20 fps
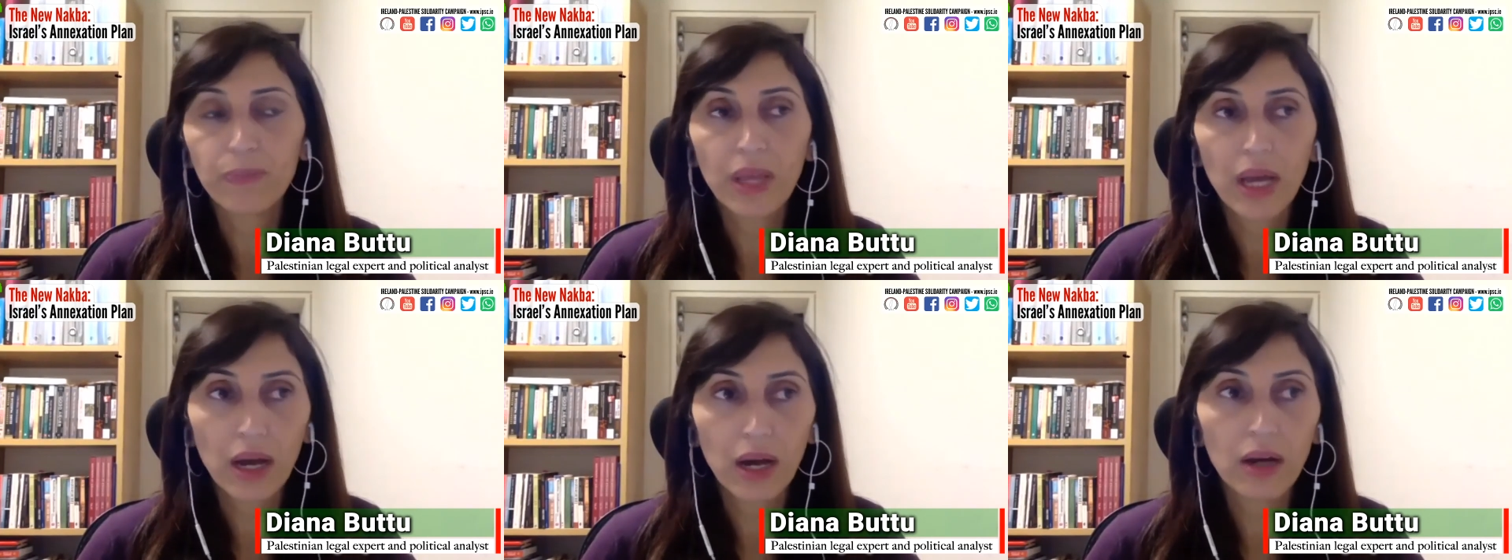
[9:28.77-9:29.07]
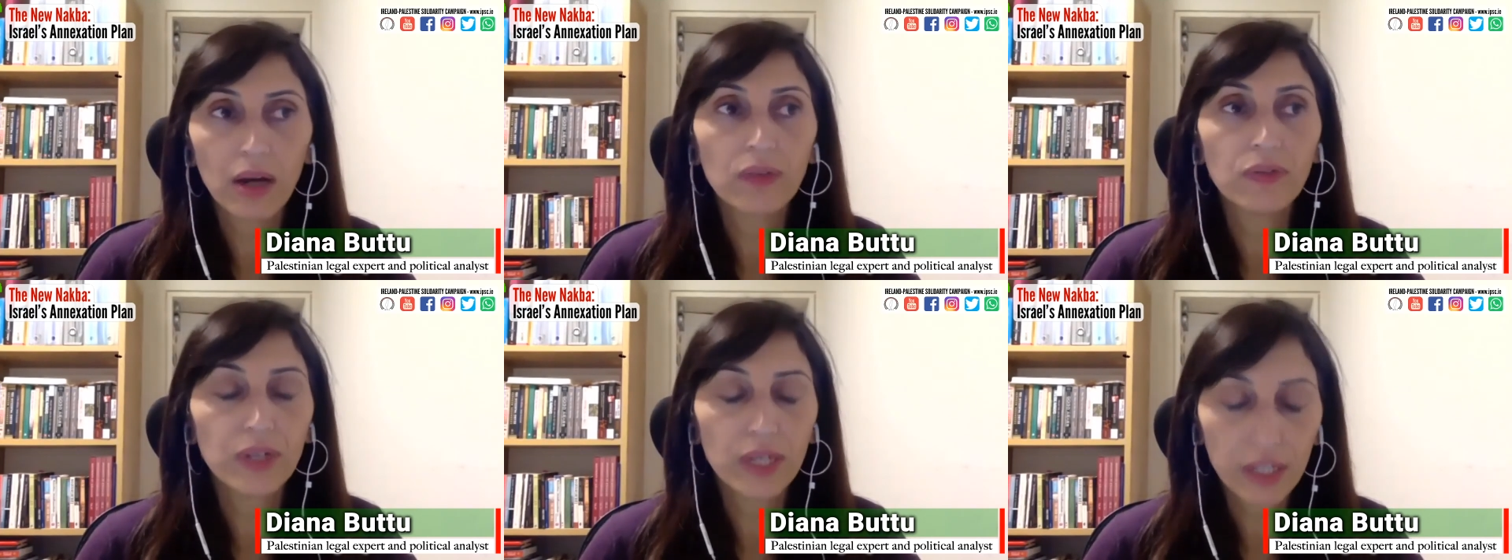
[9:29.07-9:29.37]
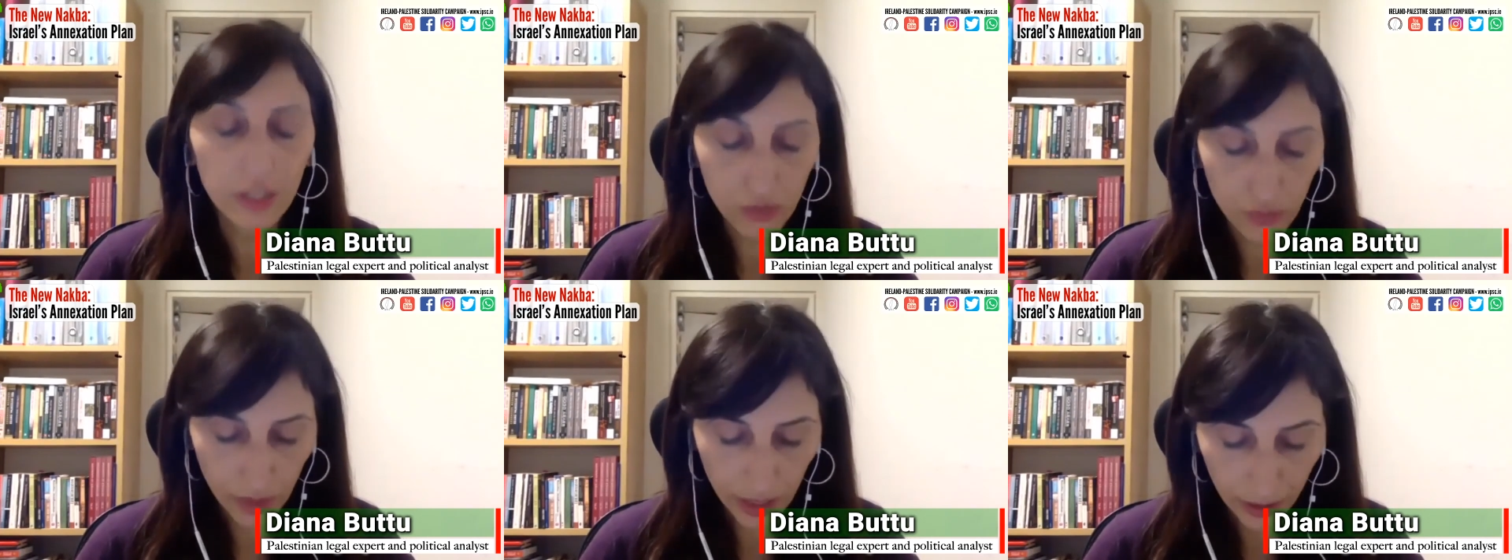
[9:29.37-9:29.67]
of
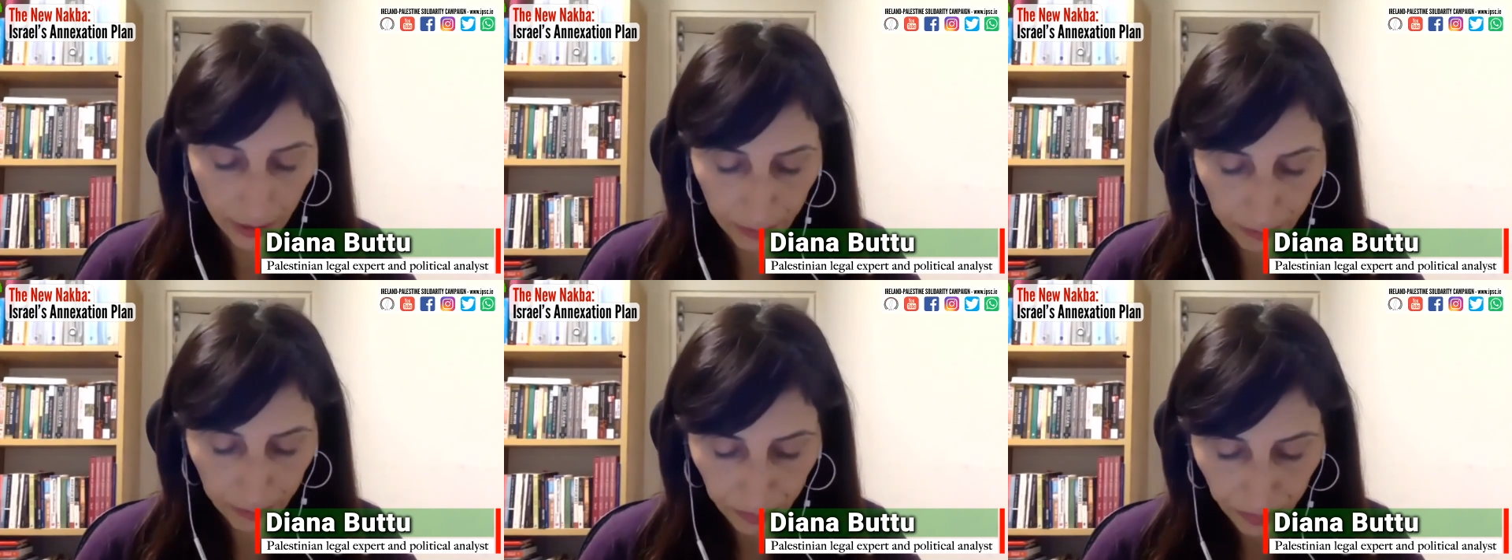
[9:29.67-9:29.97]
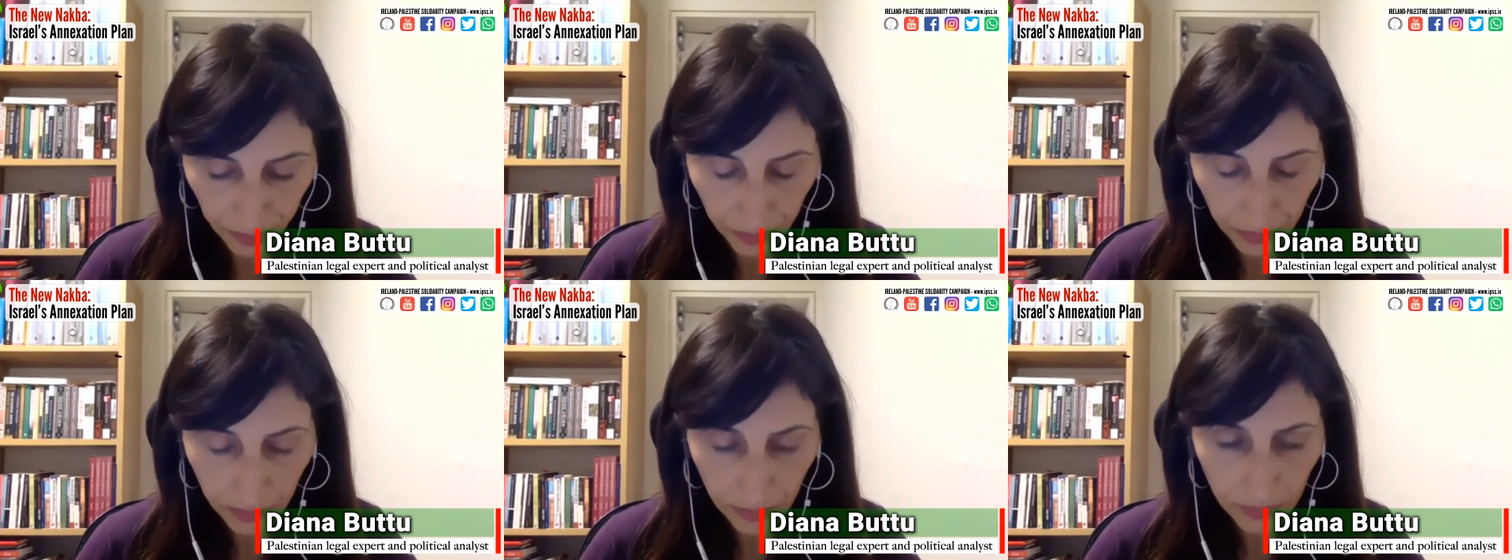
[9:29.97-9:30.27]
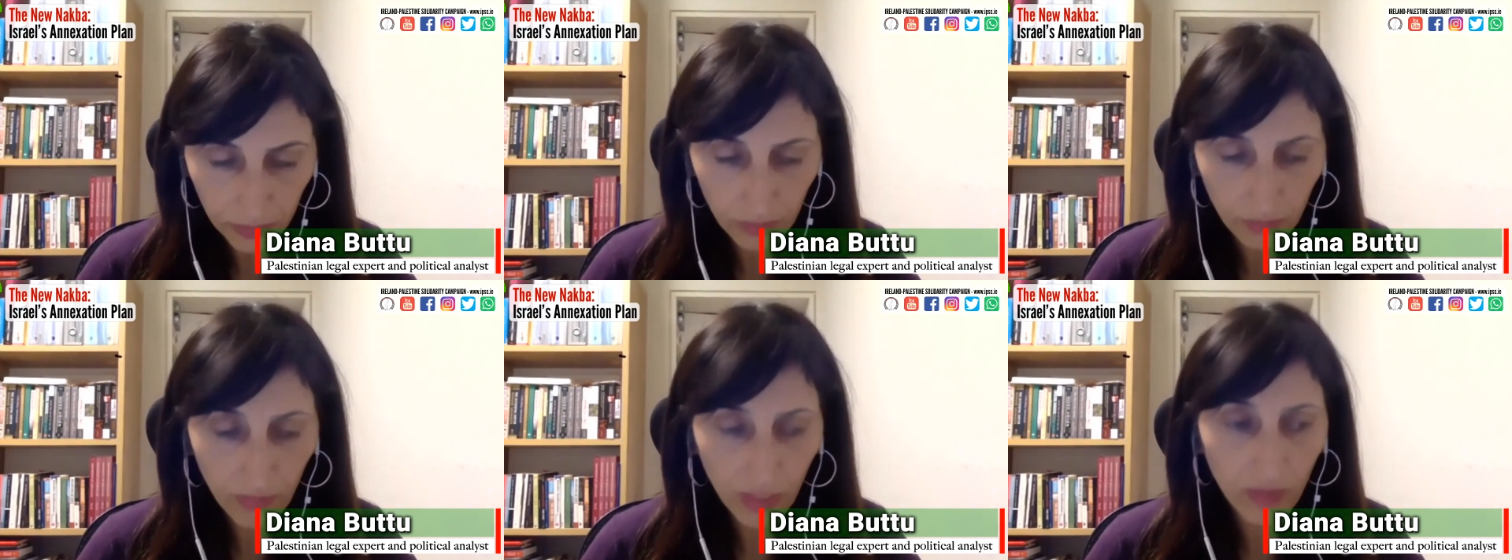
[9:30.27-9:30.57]
Israel
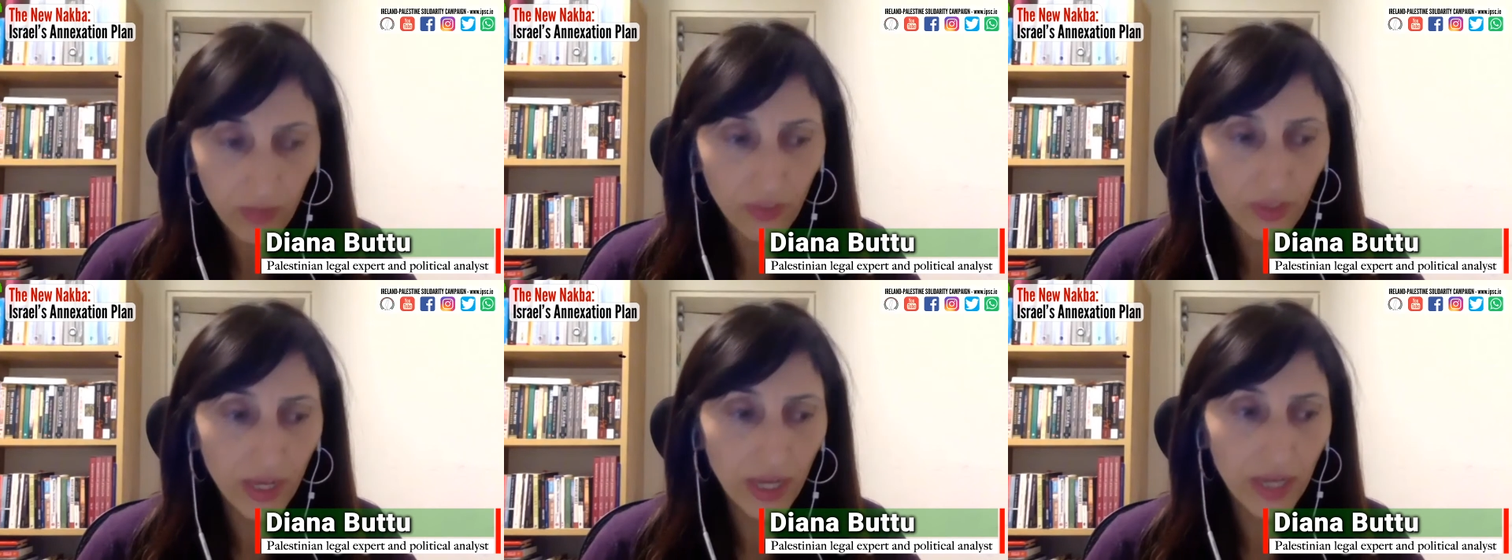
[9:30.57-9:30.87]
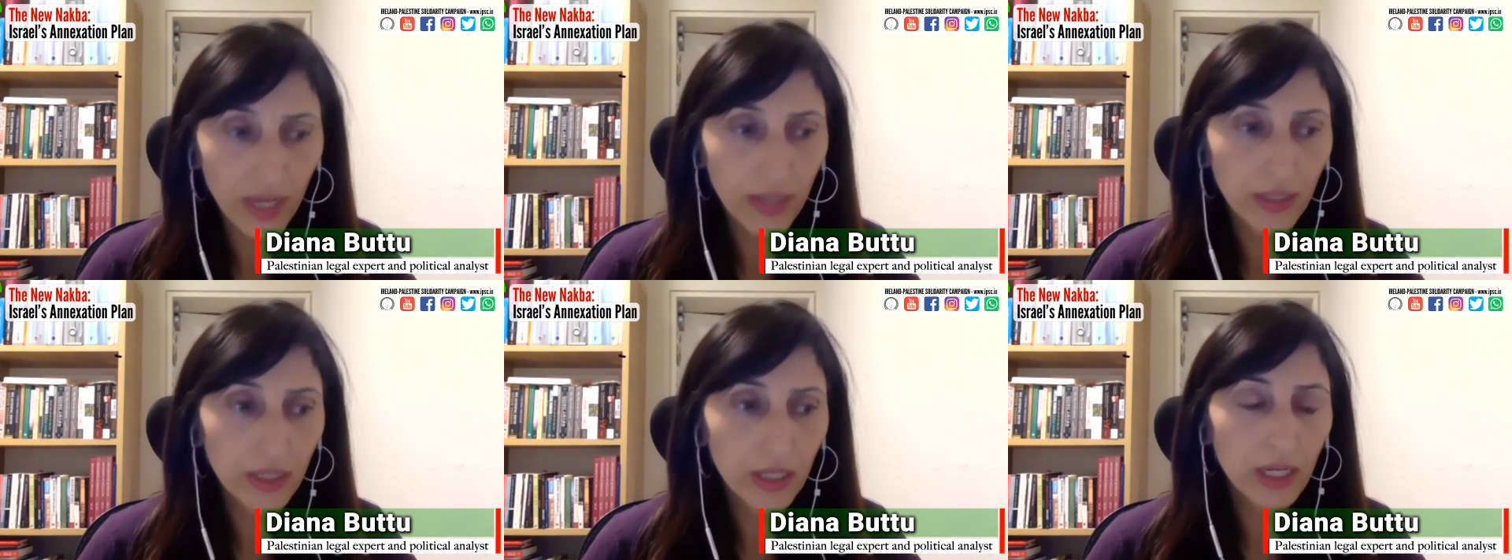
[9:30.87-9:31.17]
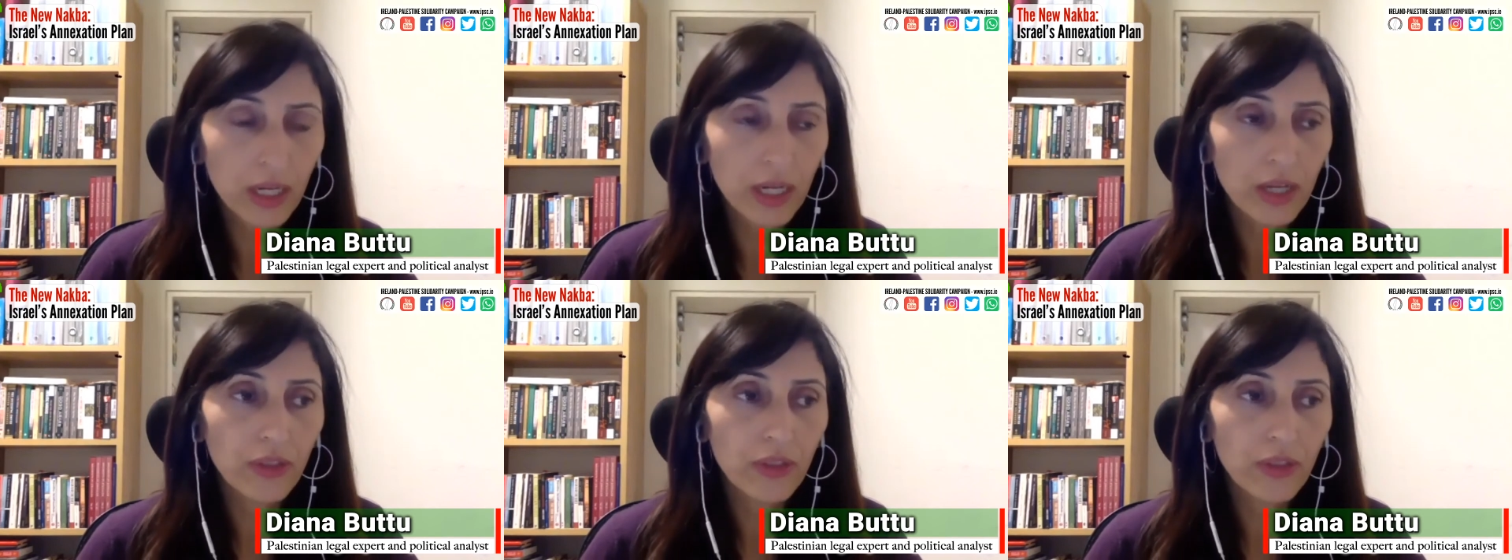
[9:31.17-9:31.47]
that
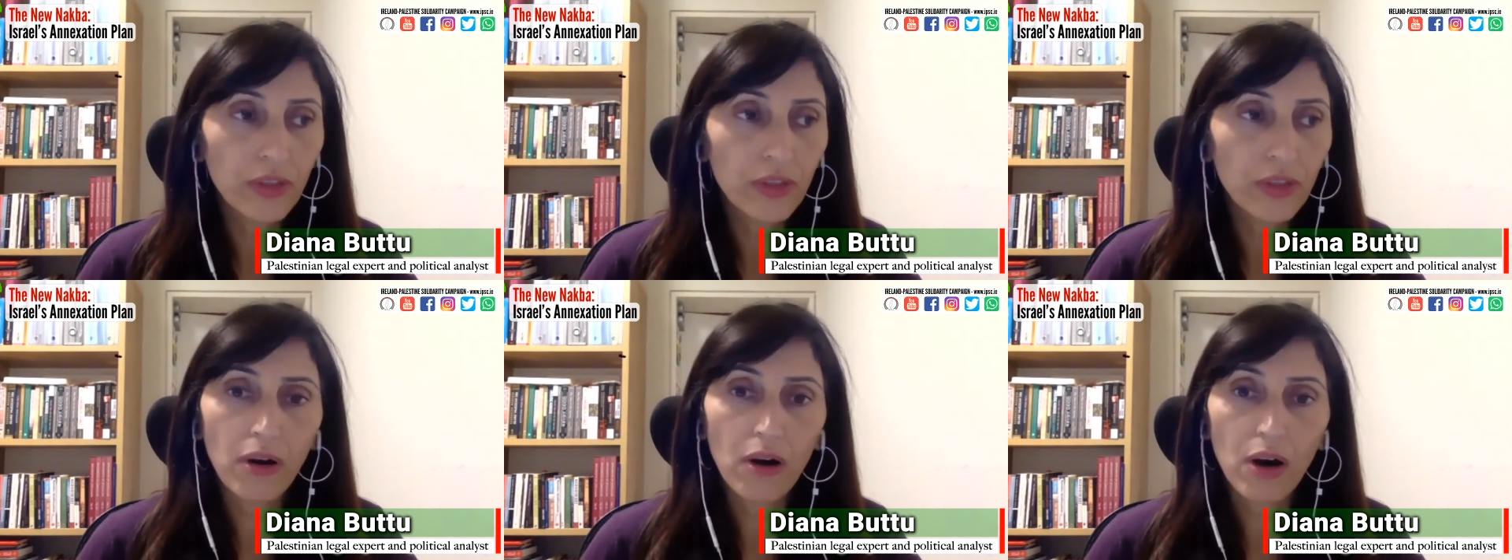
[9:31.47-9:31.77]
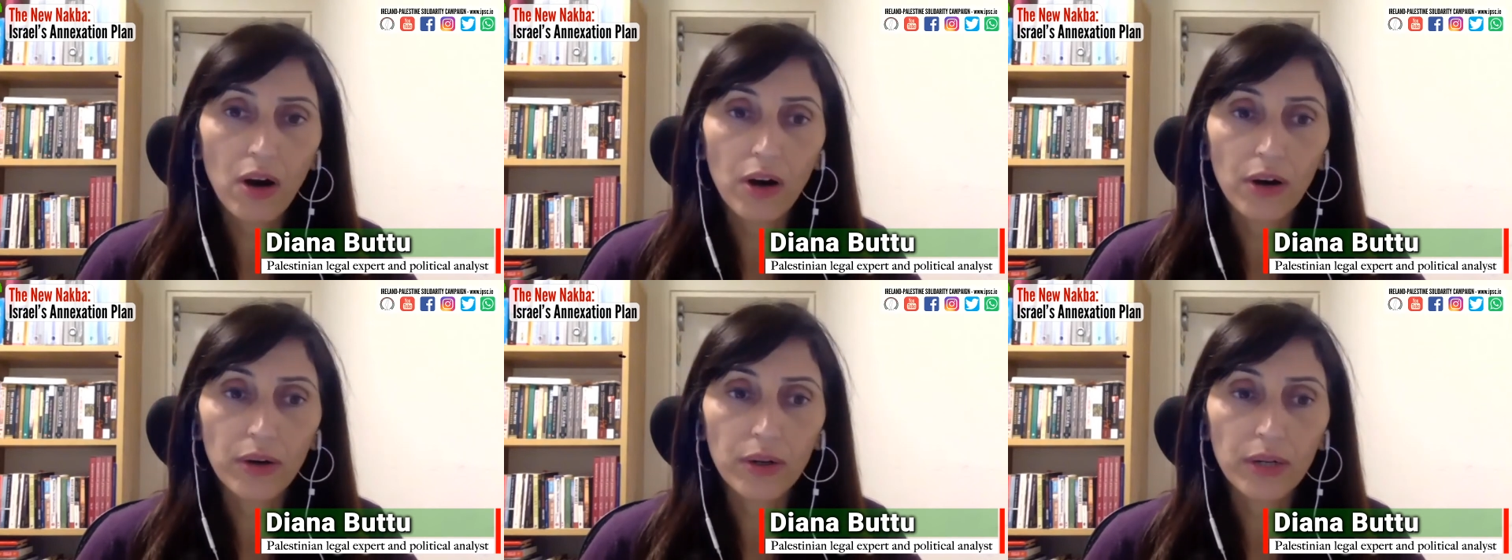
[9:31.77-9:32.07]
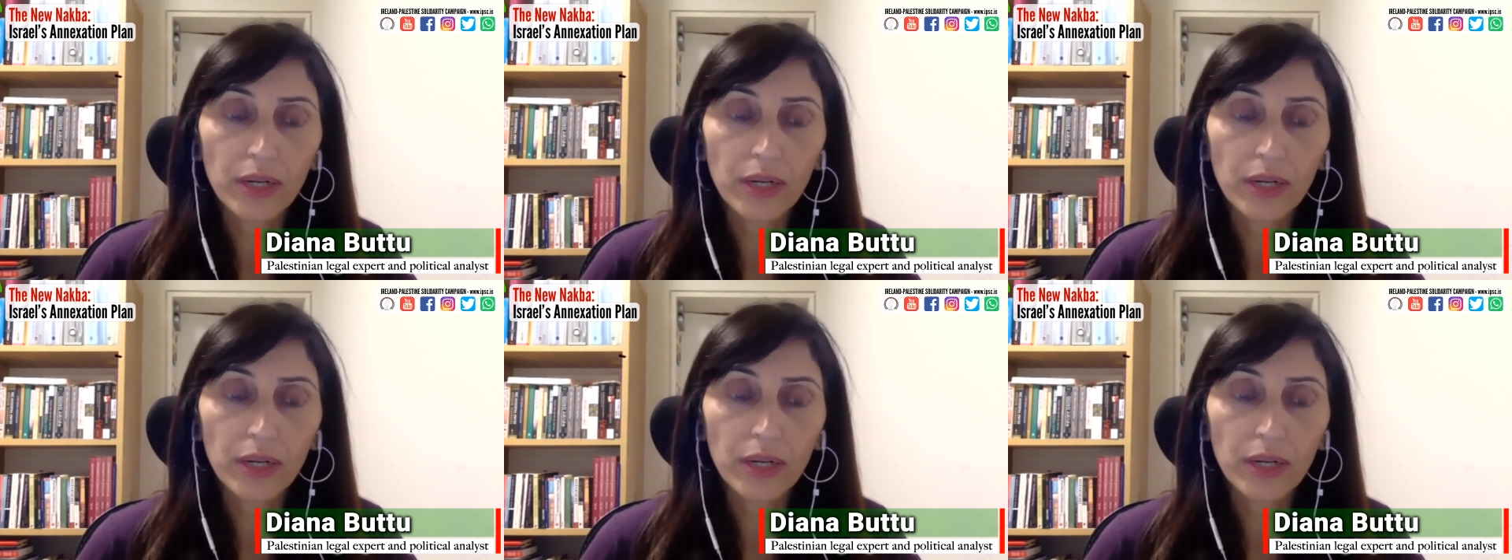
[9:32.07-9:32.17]
there are